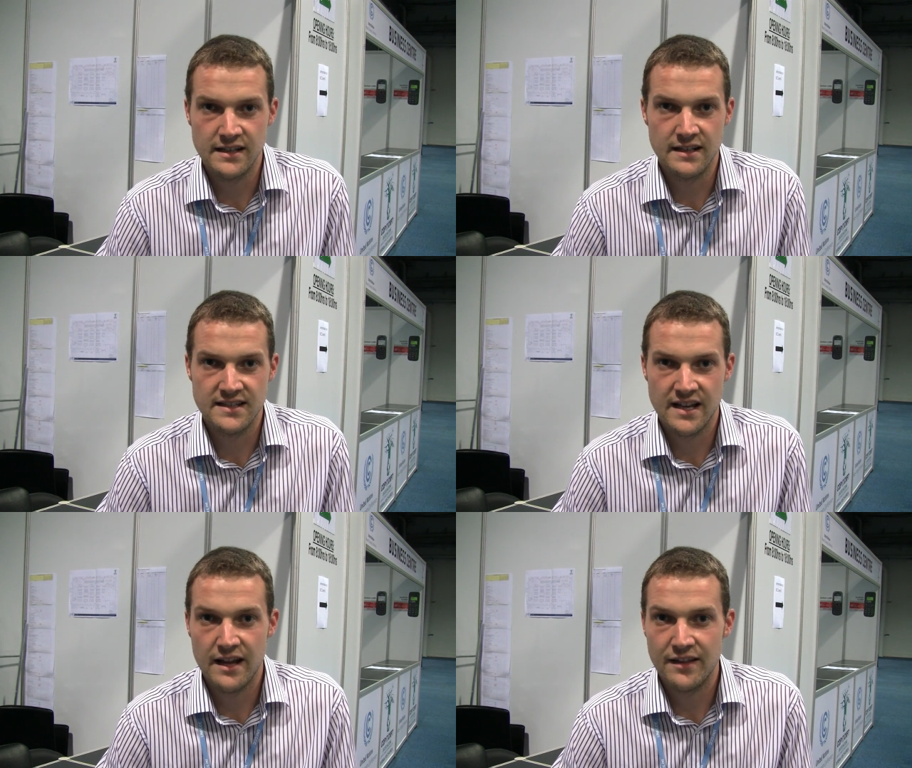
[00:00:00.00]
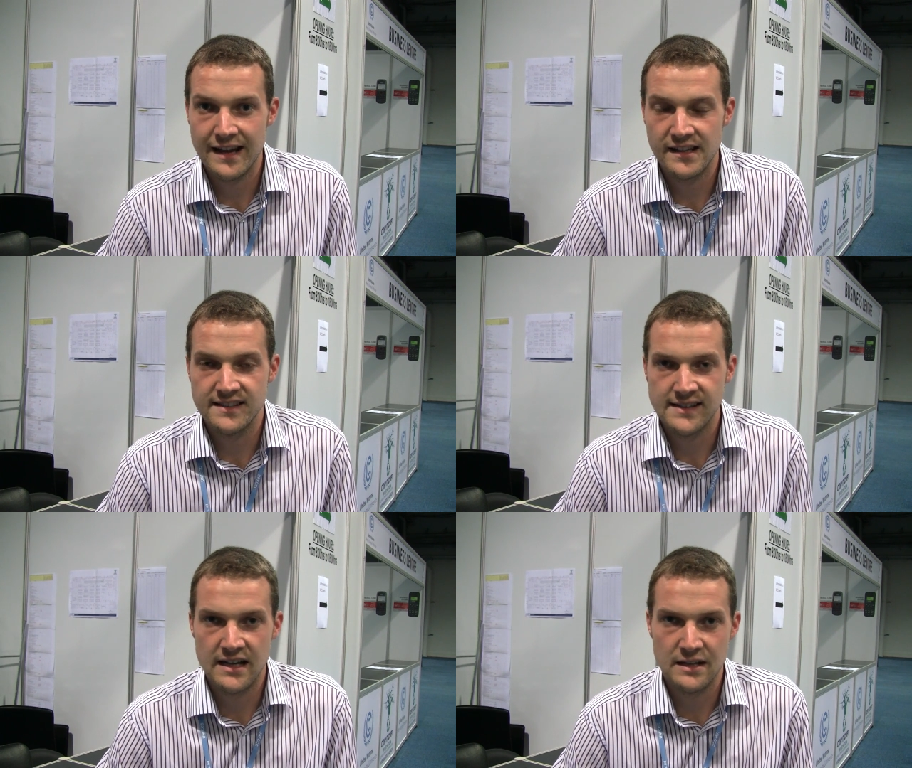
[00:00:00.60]
that they're
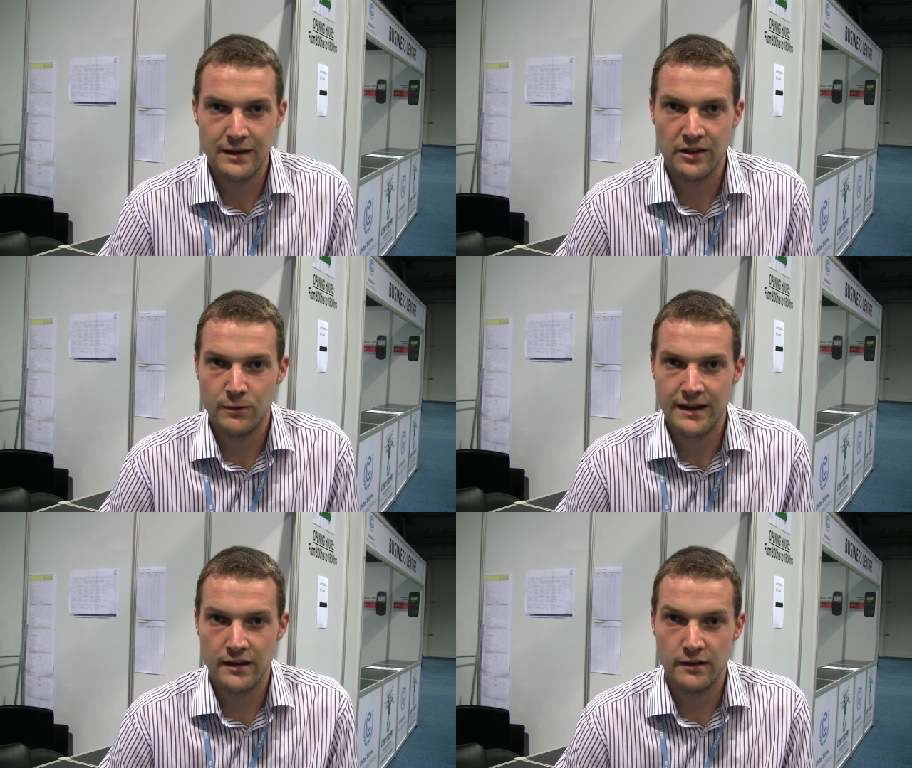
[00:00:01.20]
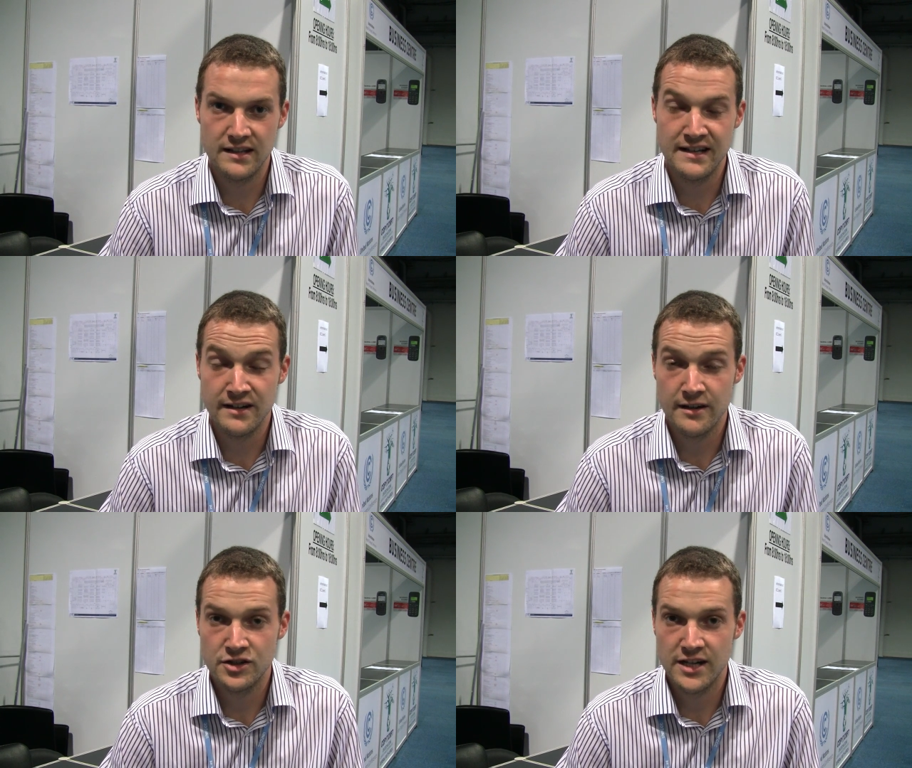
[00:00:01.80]
concerned about the way that the
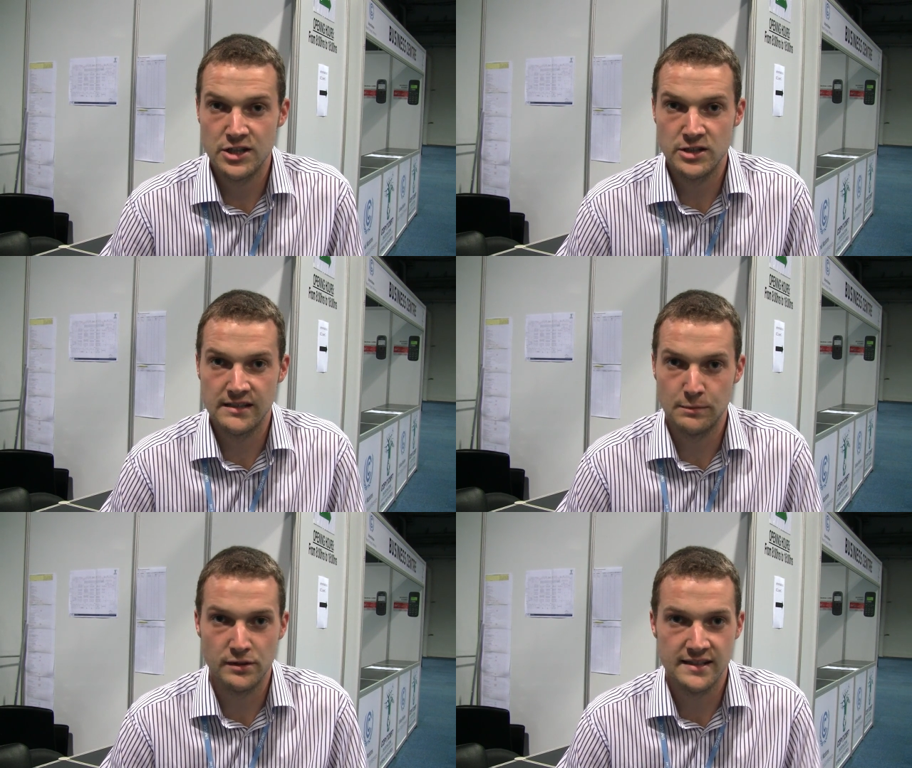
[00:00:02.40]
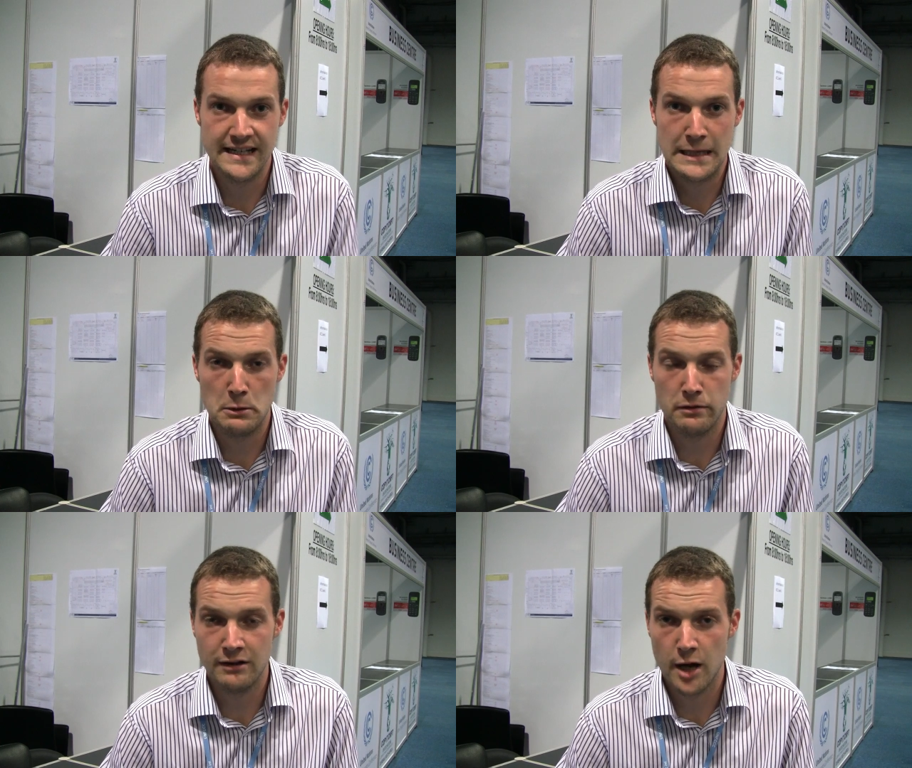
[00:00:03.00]
negotiations are
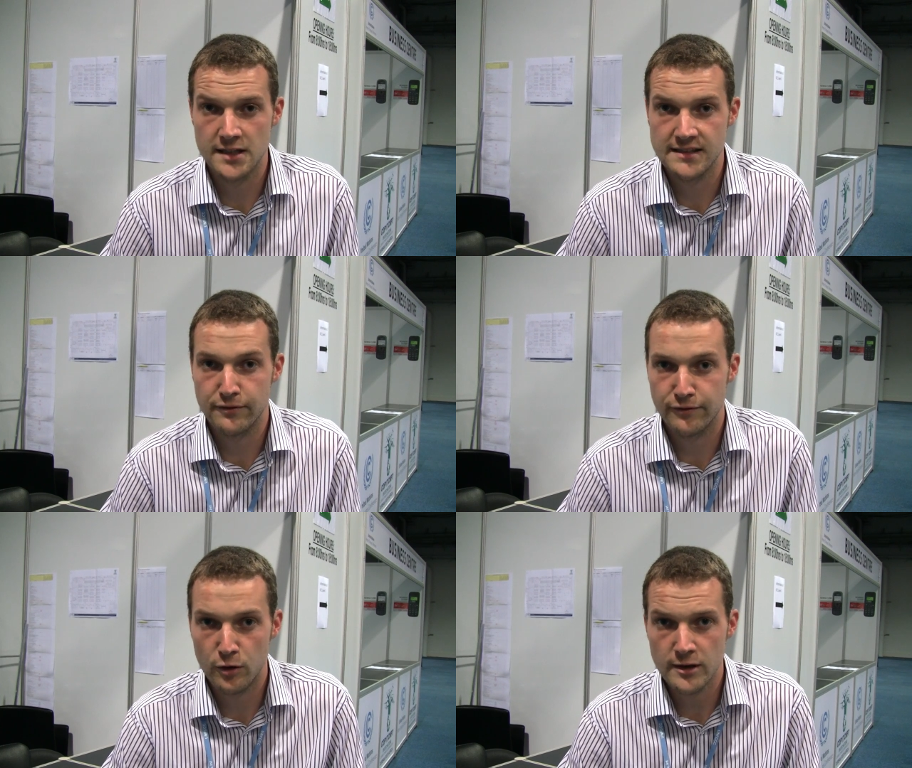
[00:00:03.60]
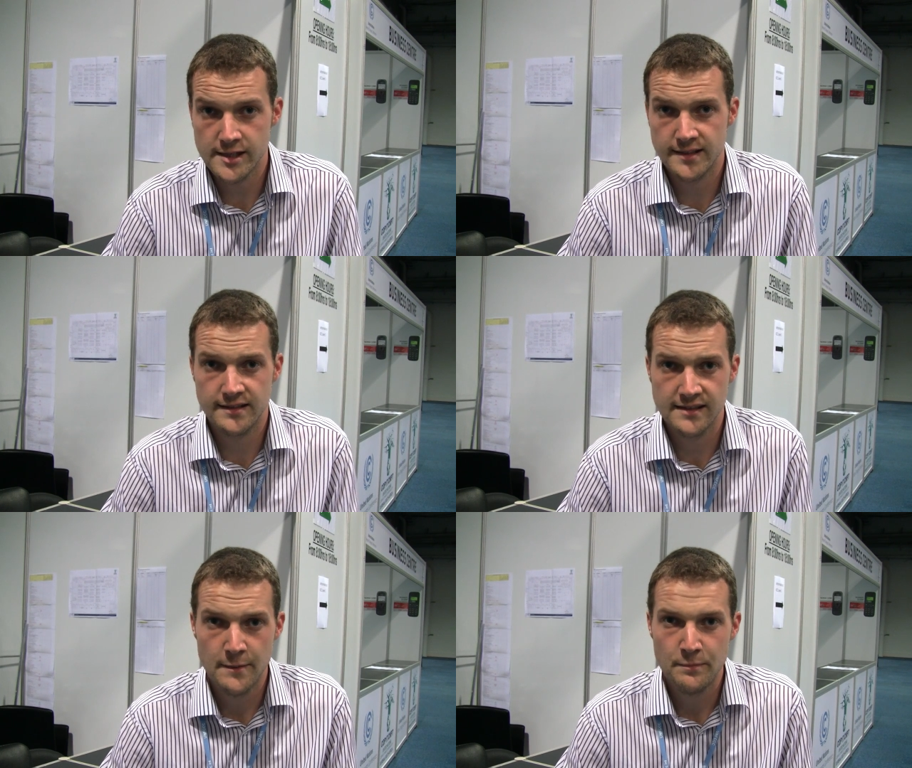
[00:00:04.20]
proceeding with regards to
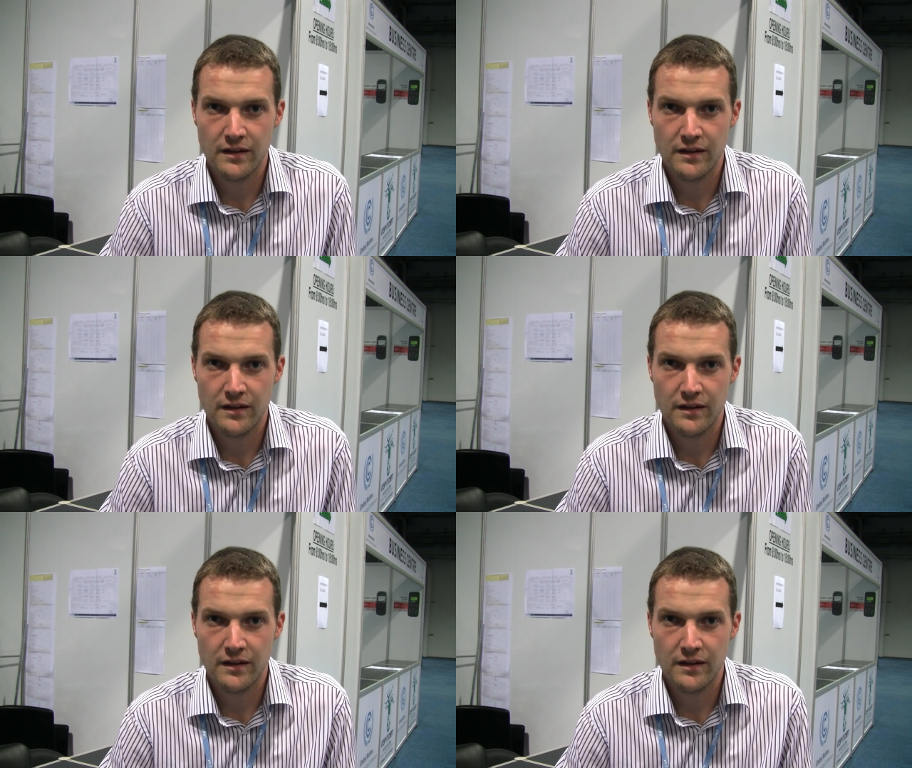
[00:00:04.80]
forests.